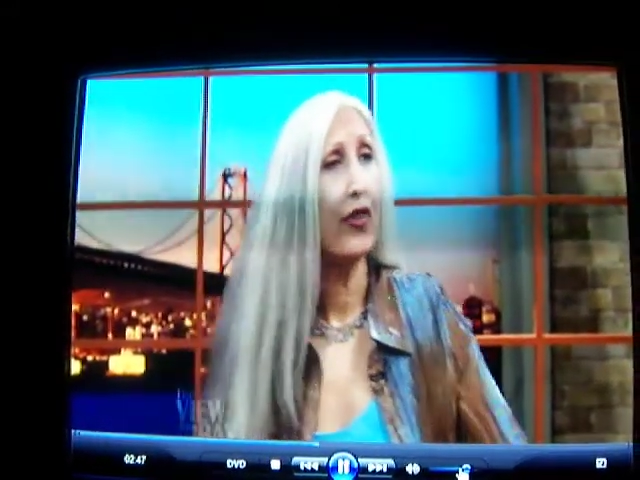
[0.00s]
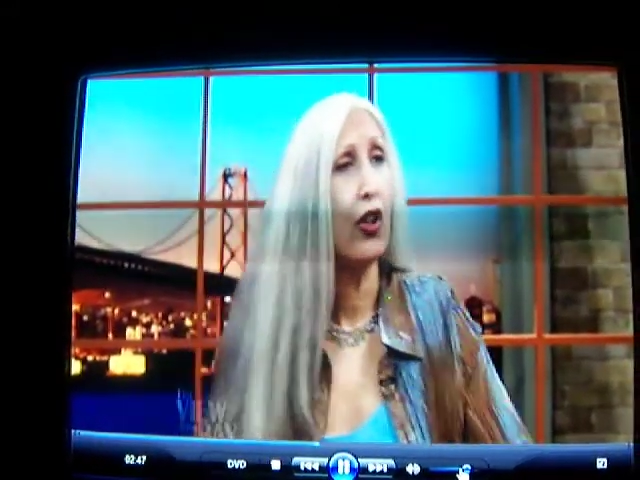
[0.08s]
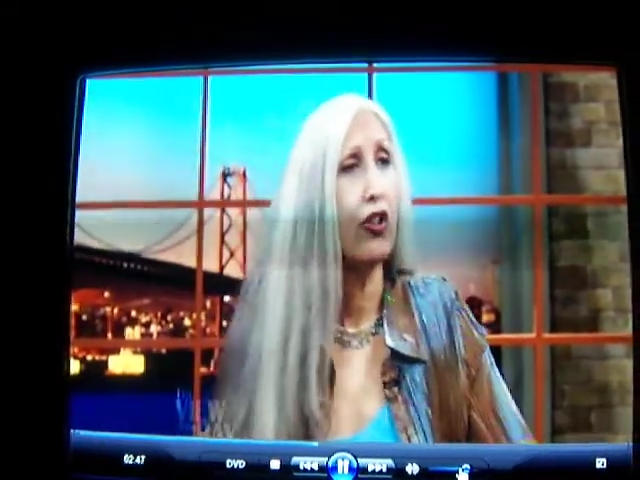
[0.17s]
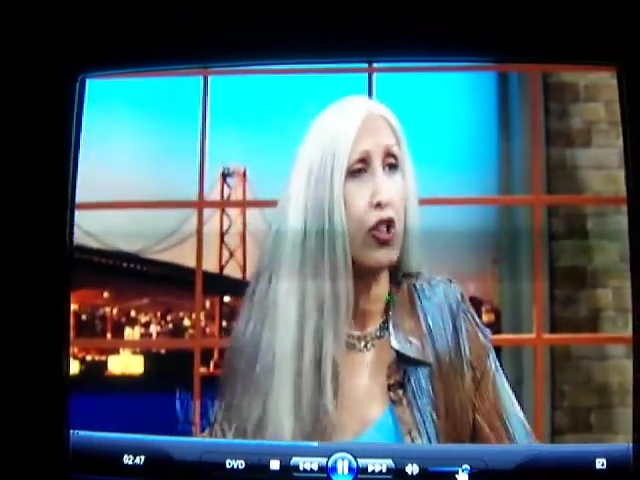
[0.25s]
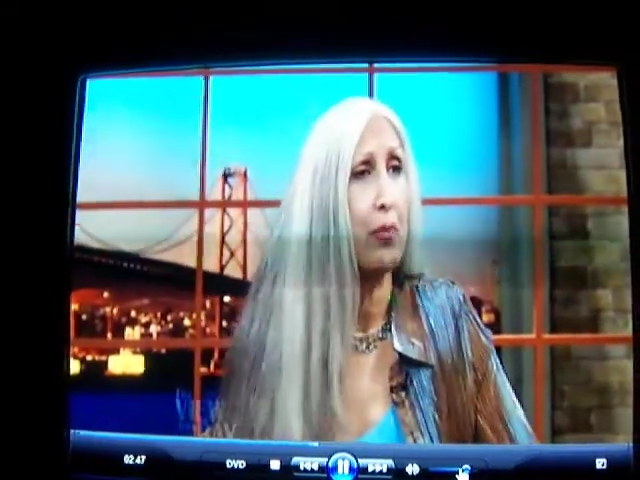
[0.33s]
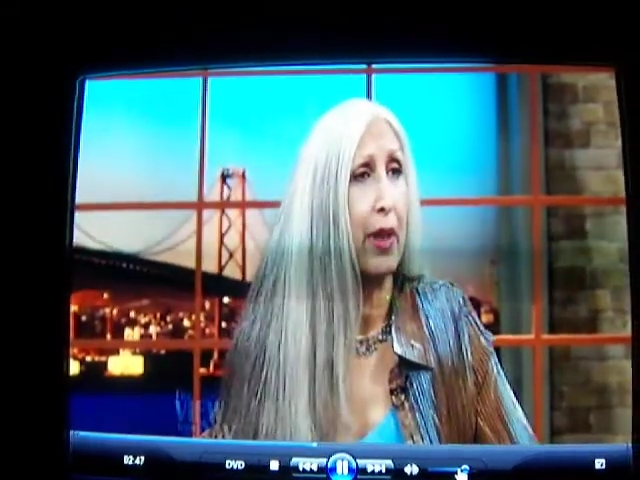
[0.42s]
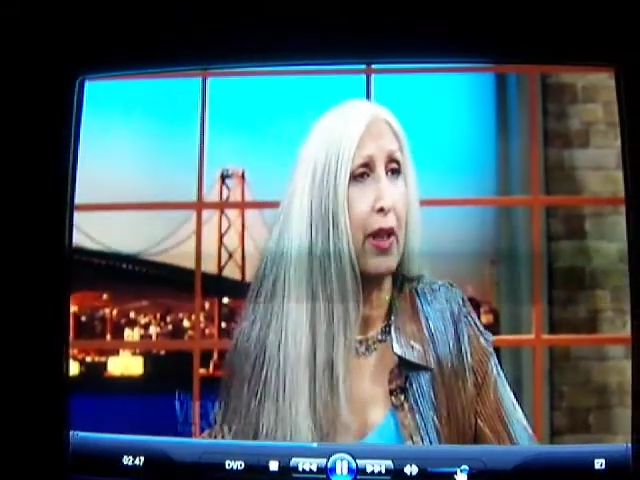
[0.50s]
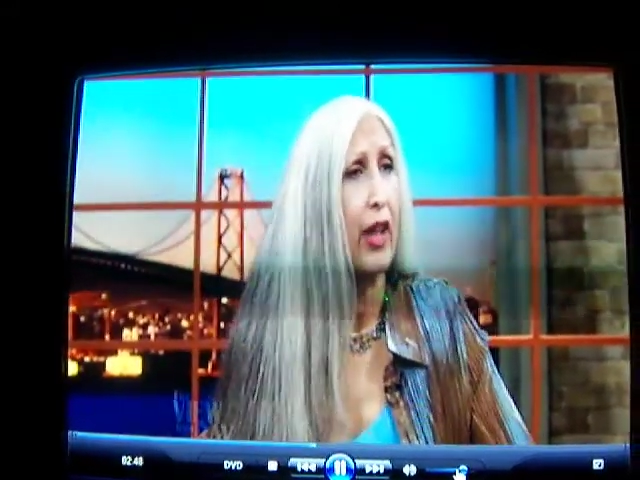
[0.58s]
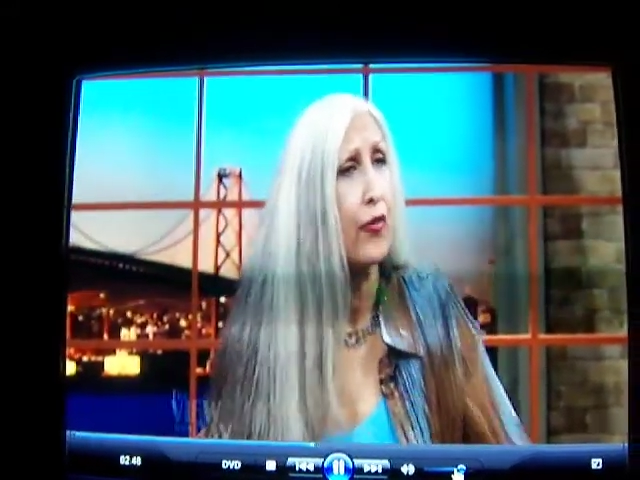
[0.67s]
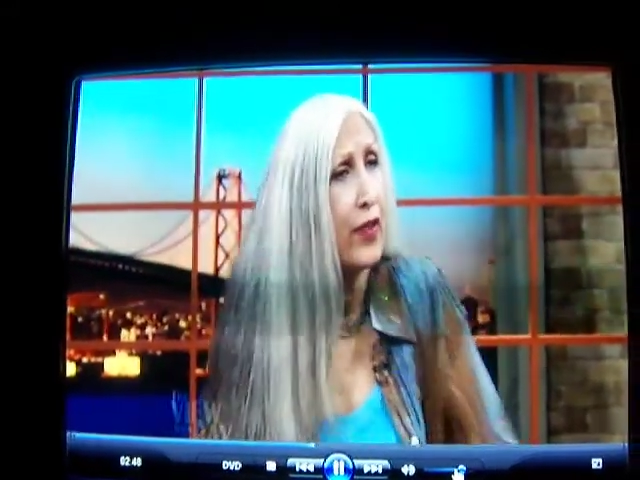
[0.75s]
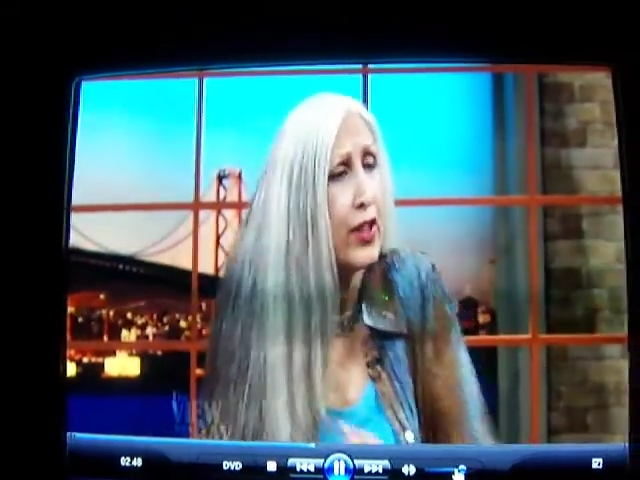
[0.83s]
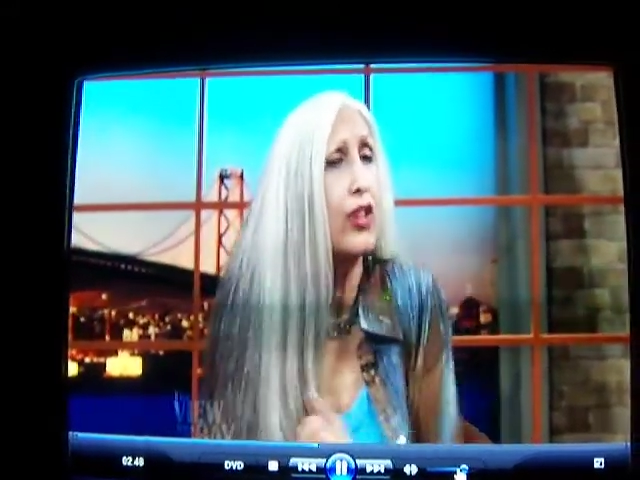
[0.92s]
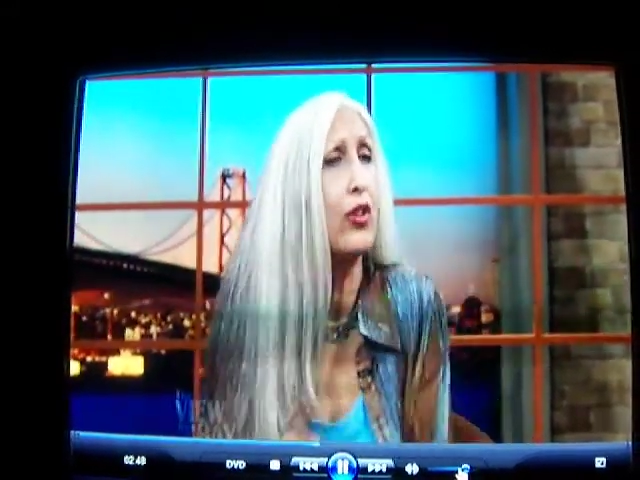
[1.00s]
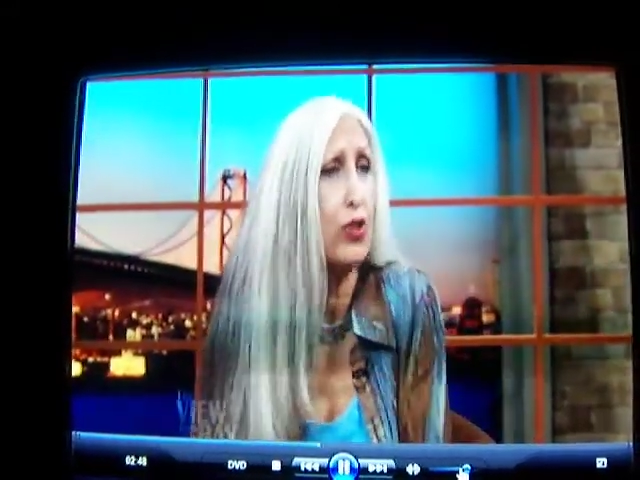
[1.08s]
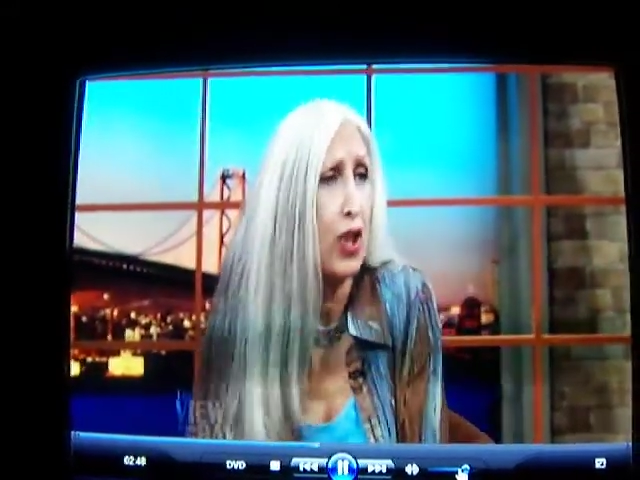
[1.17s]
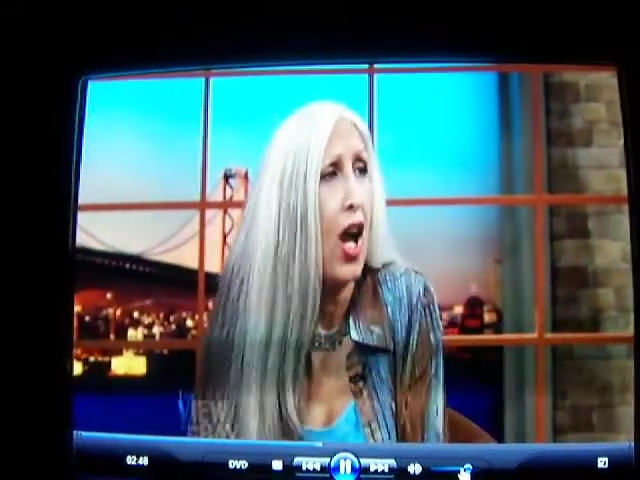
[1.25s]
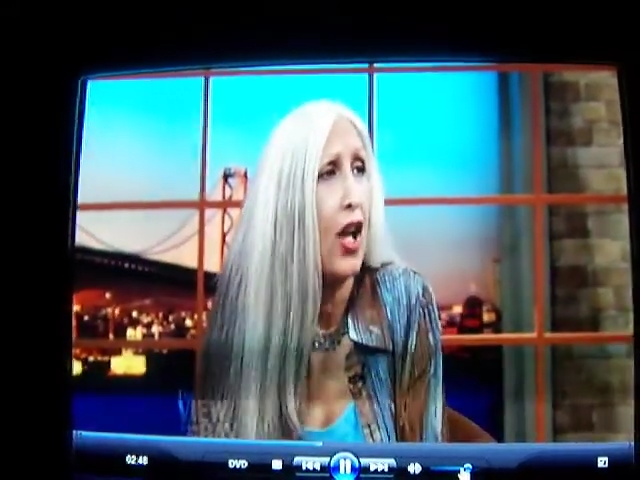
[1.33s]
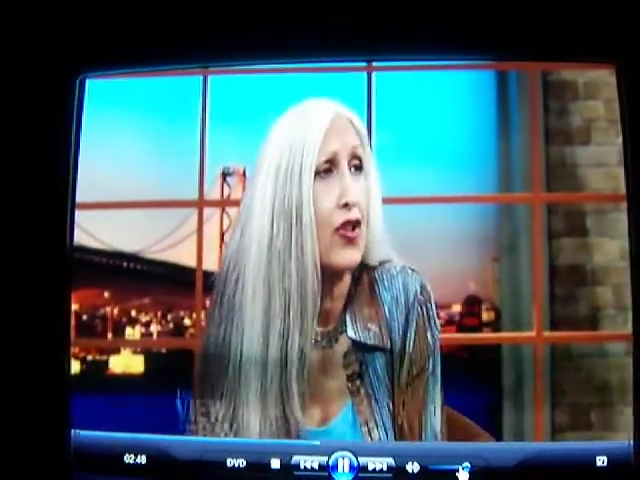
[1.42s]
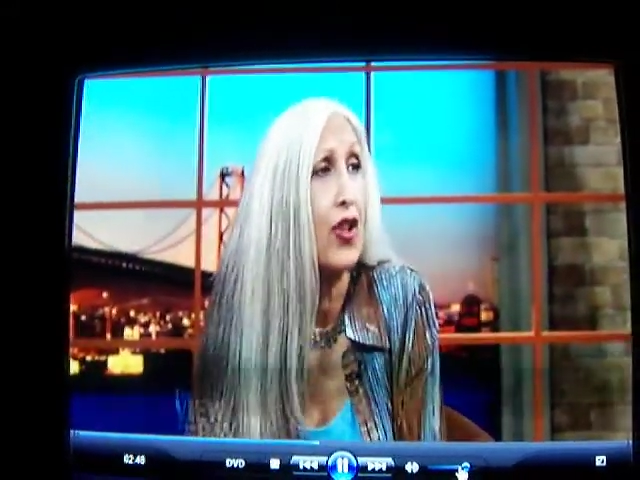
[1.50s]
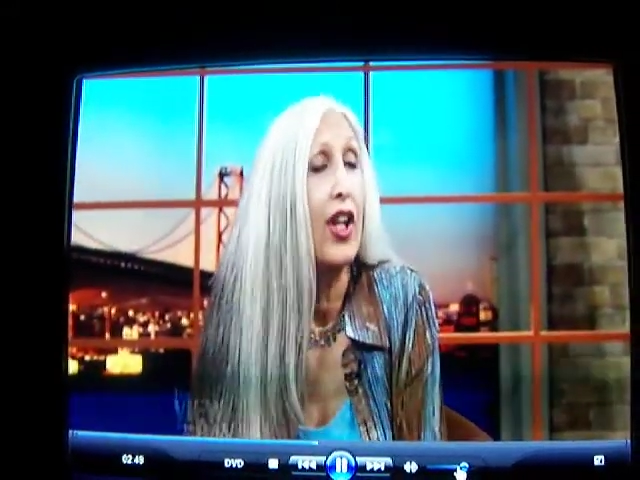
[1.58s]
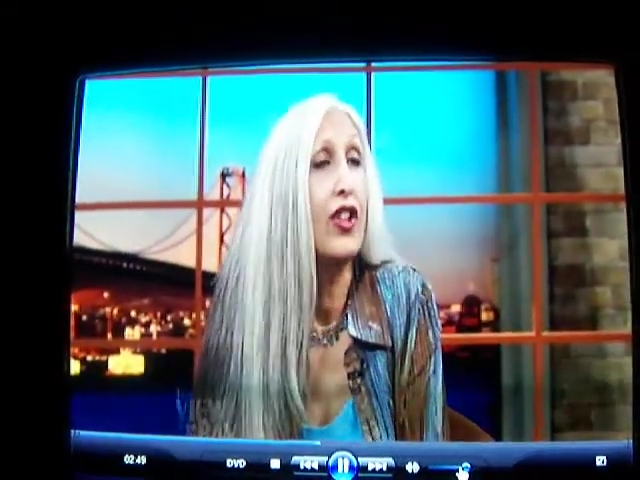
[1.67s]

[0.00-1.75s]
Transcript: nourishment, like physical touch,